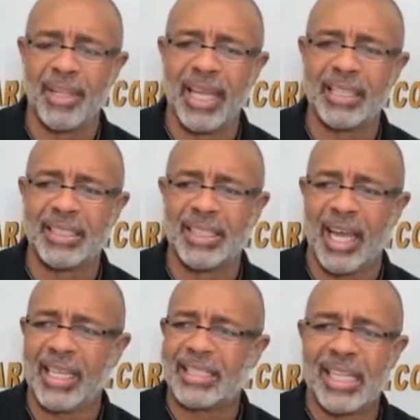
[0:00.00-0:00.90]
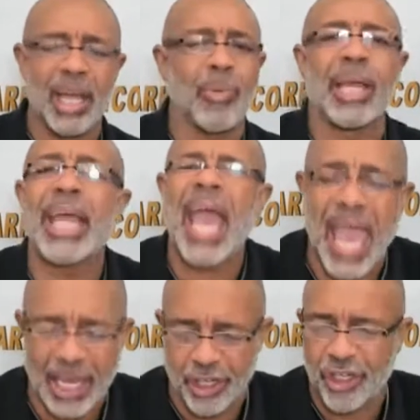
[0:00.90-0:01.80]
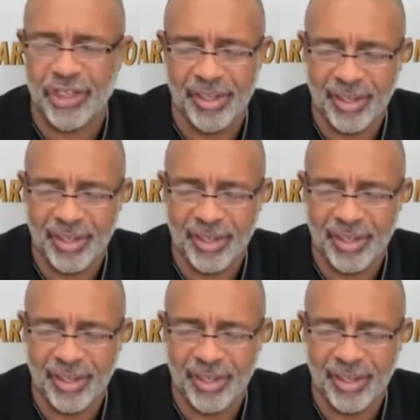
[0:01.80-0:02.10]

ladies, is liquid cash.